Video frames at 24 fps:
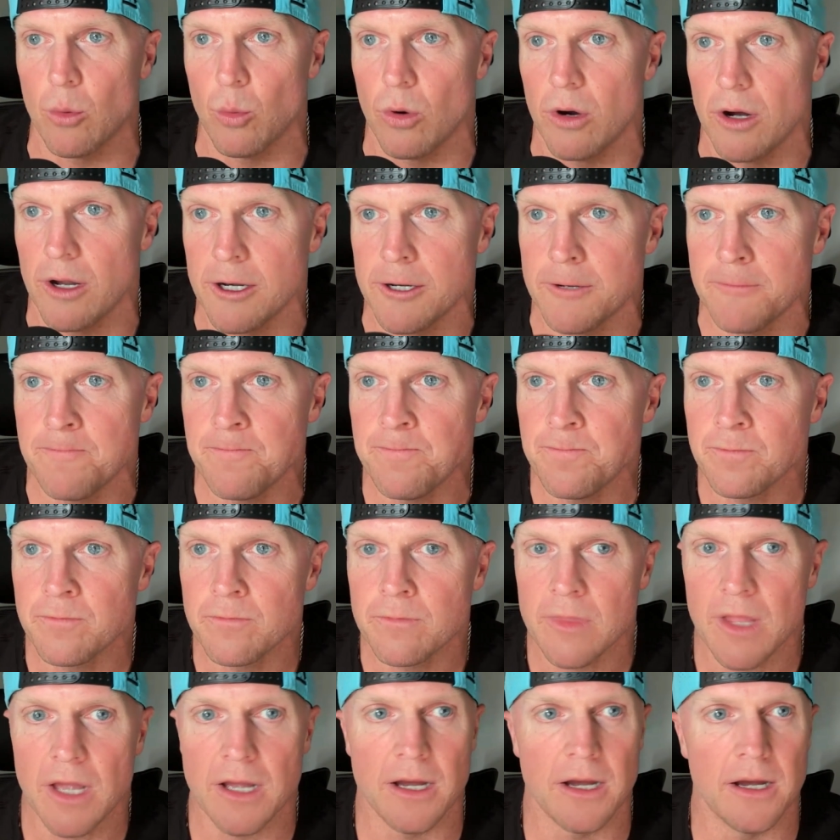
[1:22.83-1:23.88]
one.
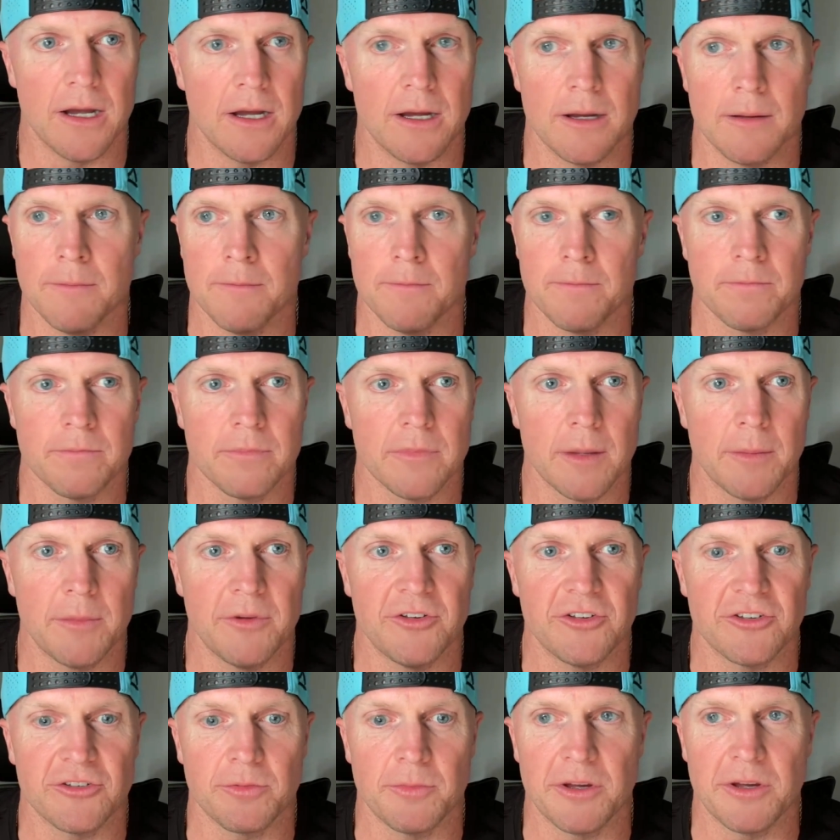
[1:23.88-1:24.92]
Let me
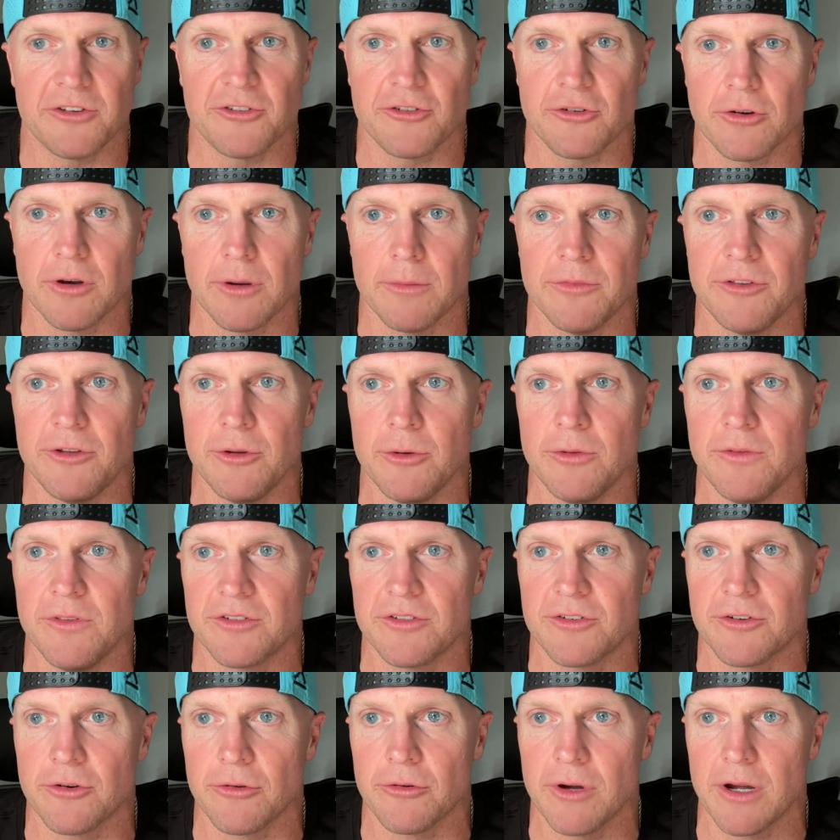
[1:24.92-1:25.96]
just make sure I'm doing
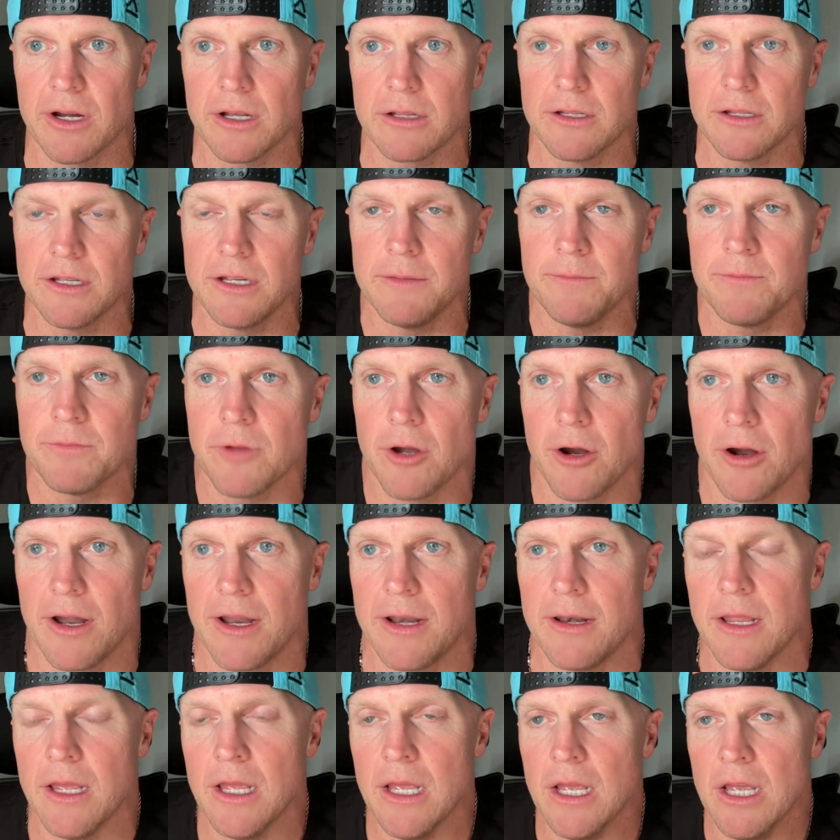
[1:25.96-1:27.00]
this correctly. All
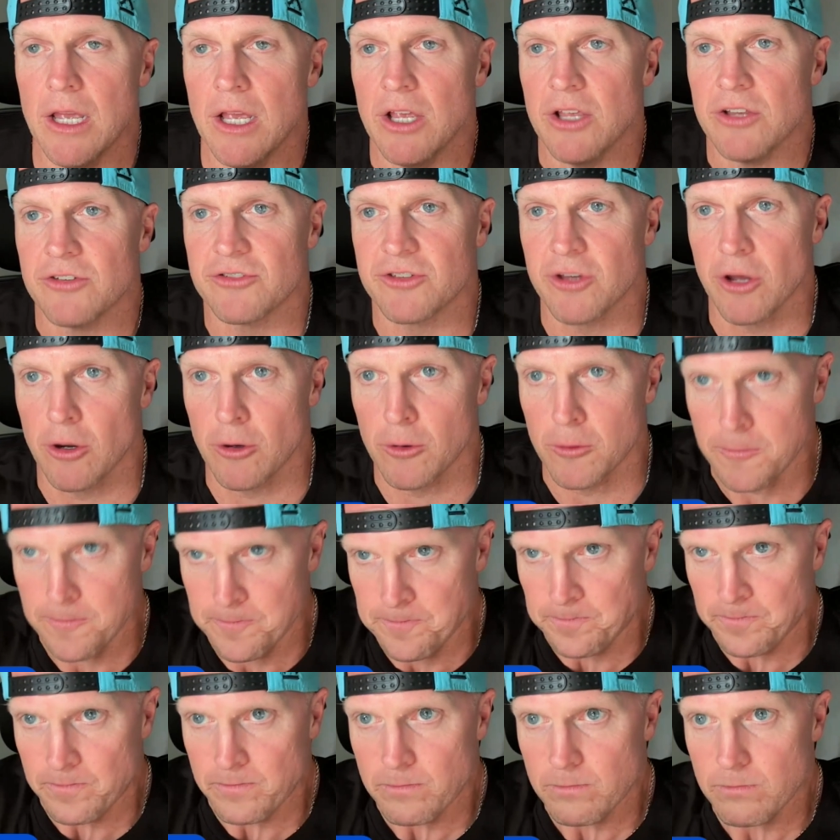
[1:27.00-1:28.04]
right. So
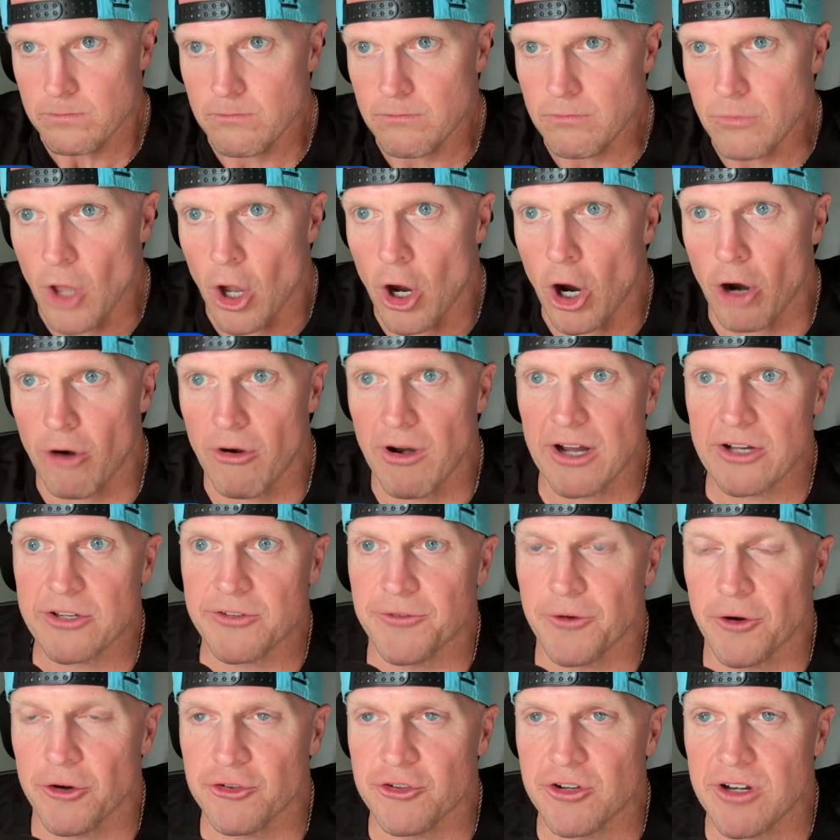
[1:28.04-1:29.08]
RX
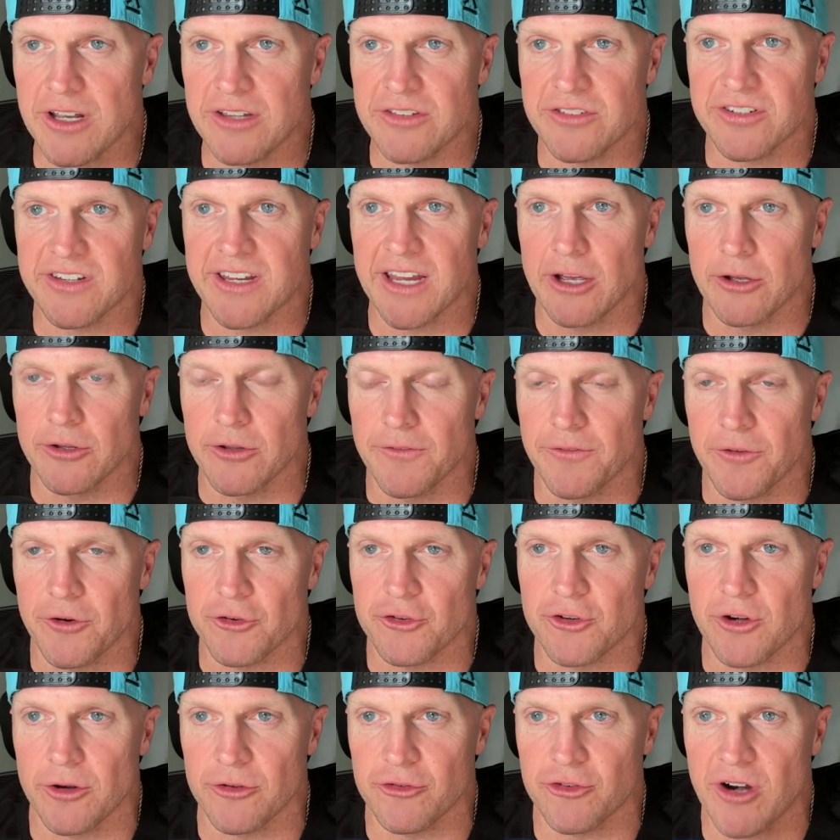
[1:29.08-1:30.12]
version and scaled
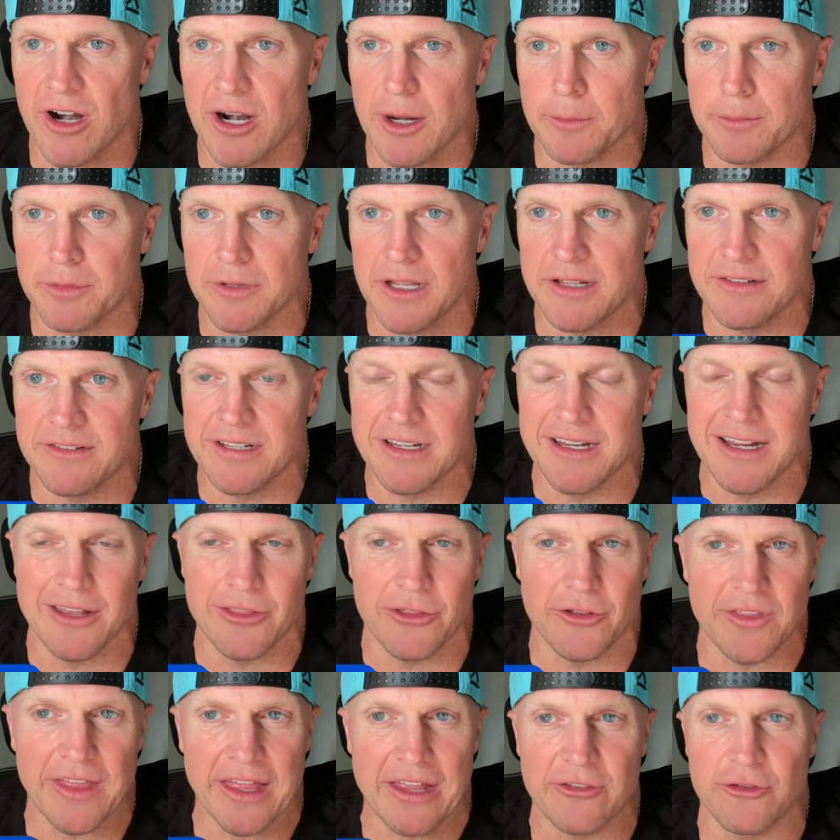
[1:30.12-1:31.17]
version, I'll try to blend
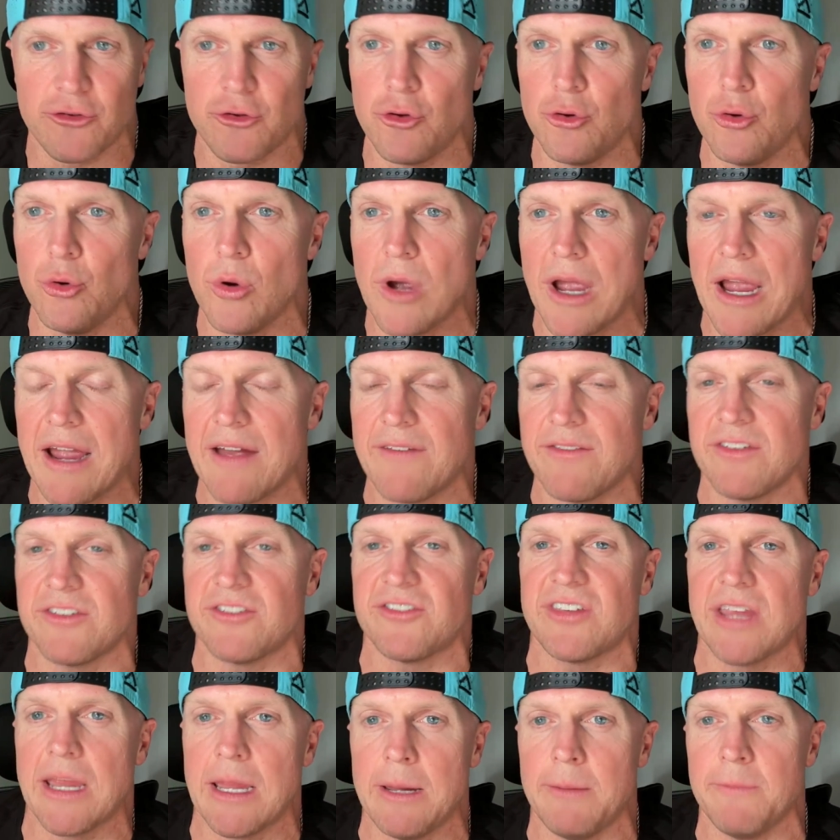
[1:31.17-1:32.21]
together. They do have the
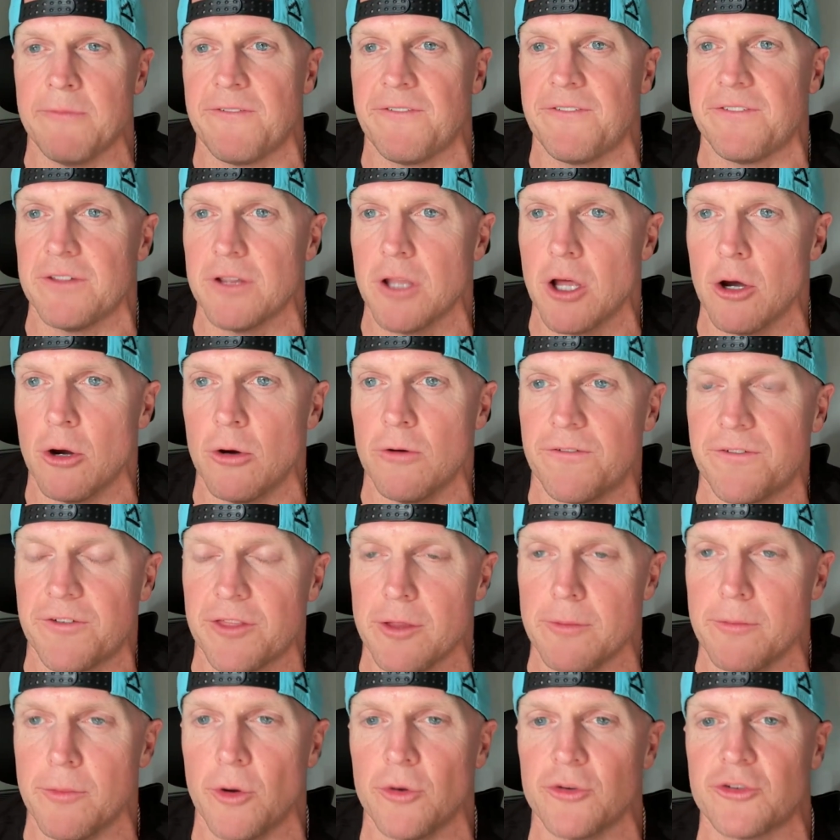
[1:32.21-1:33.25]
same flow for
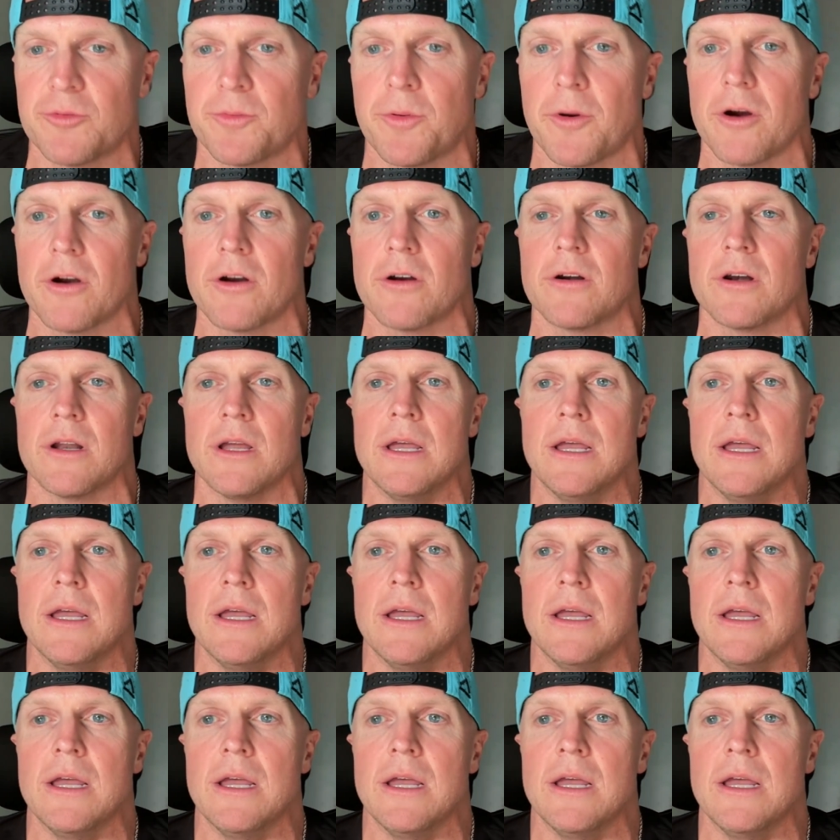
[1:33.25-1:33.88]
the most part.